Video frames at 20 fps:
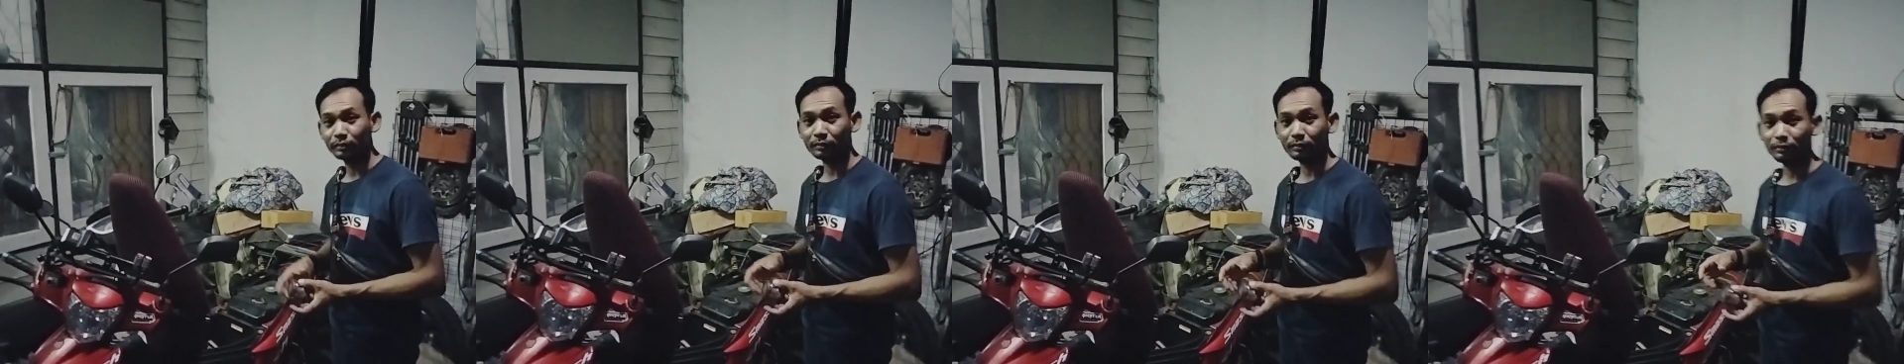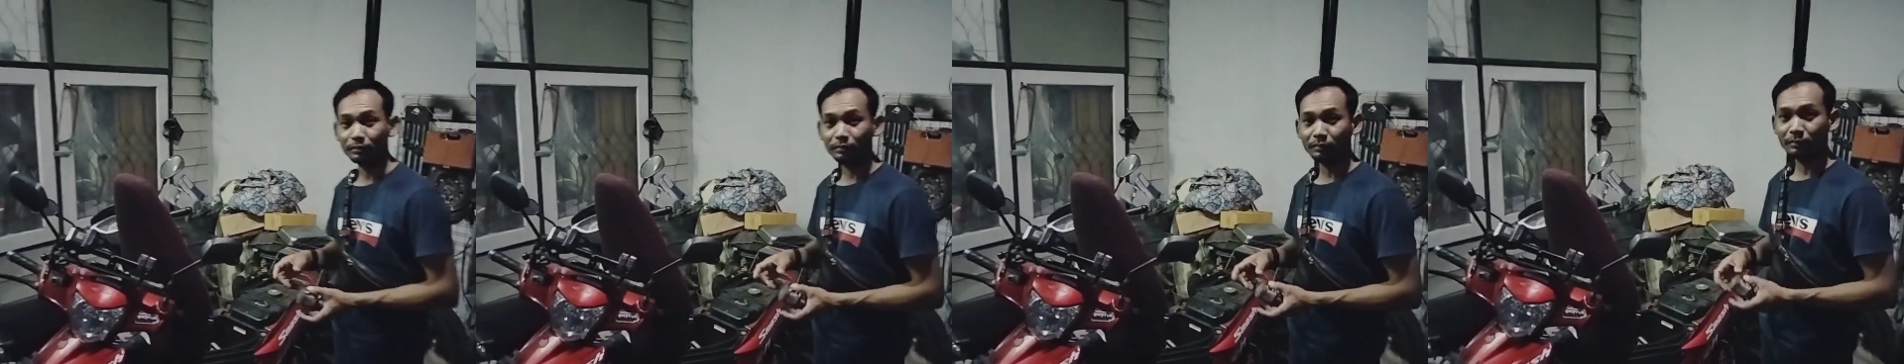
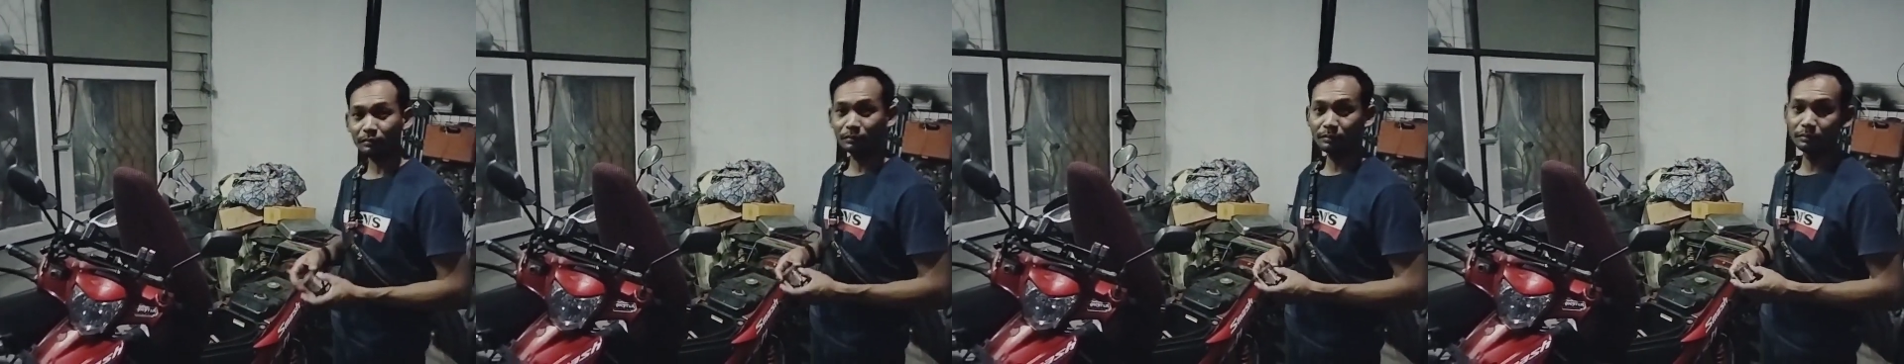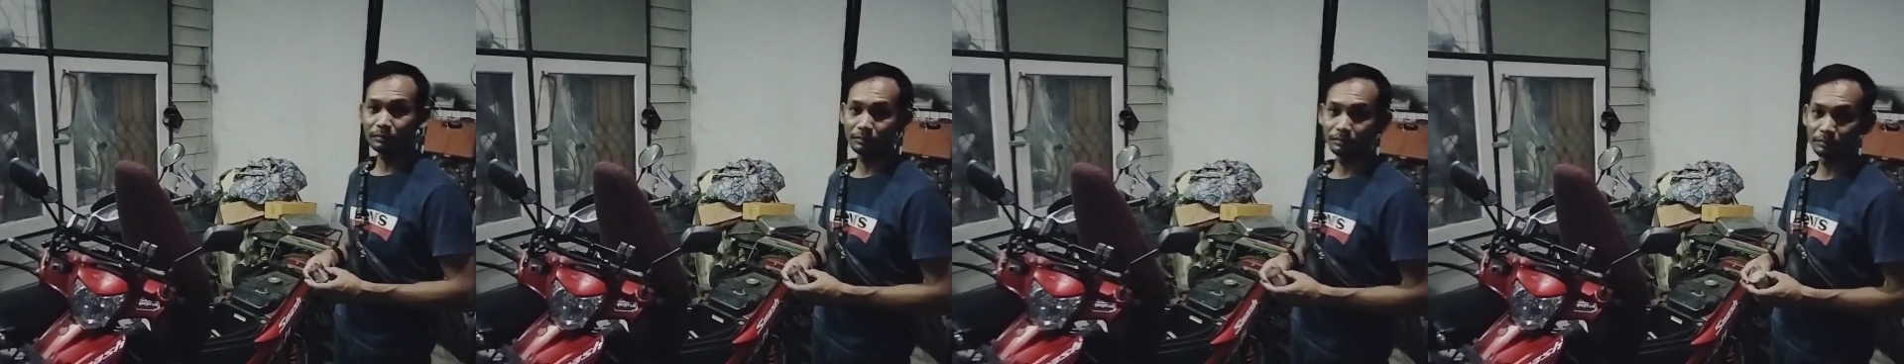realise when
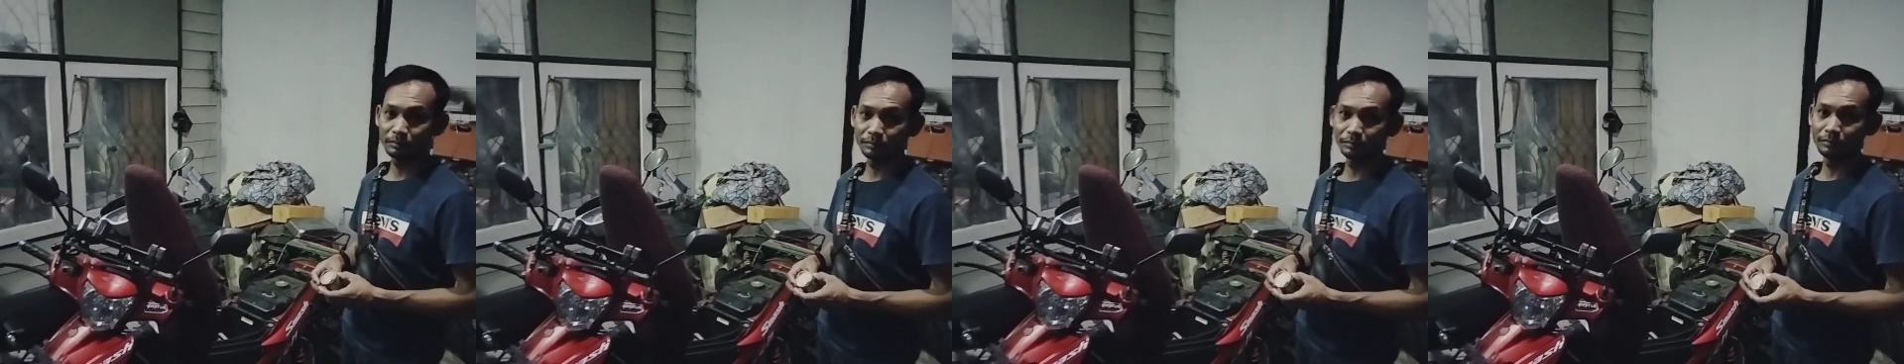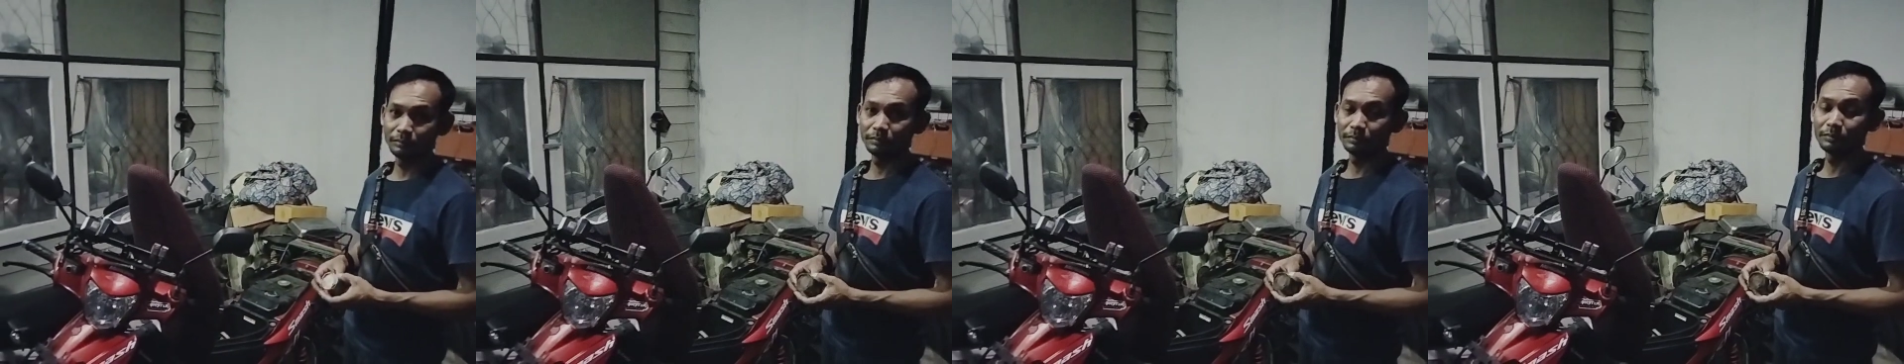you got an
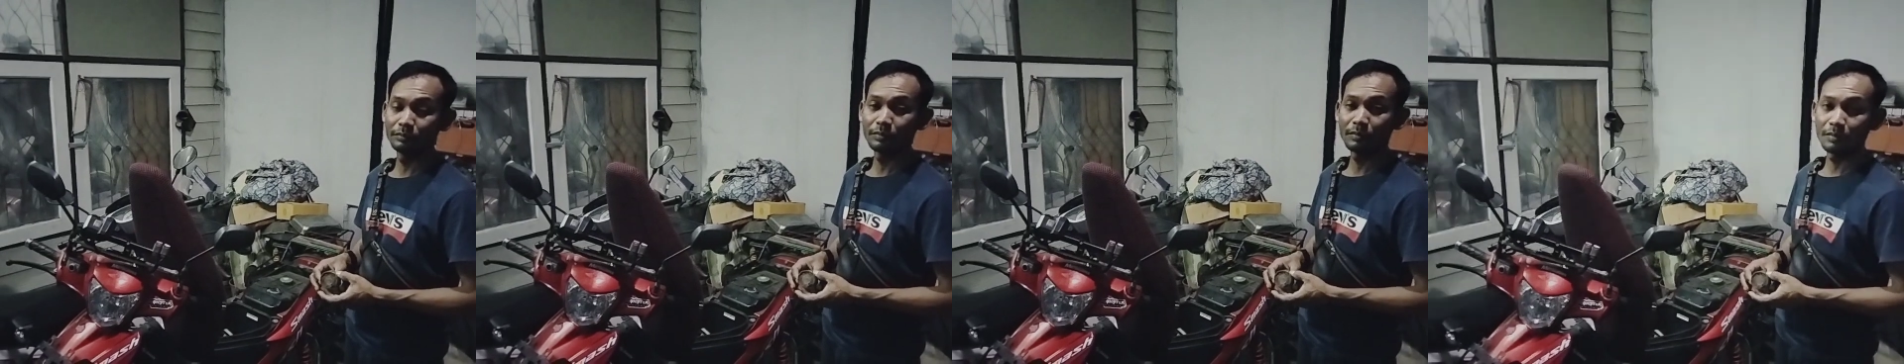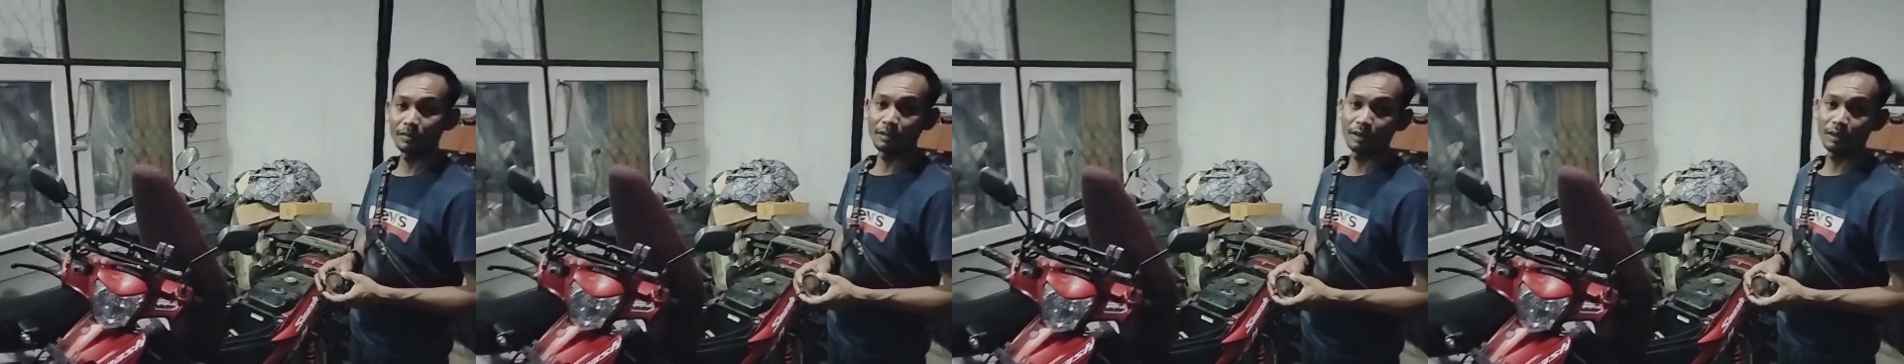ECU on a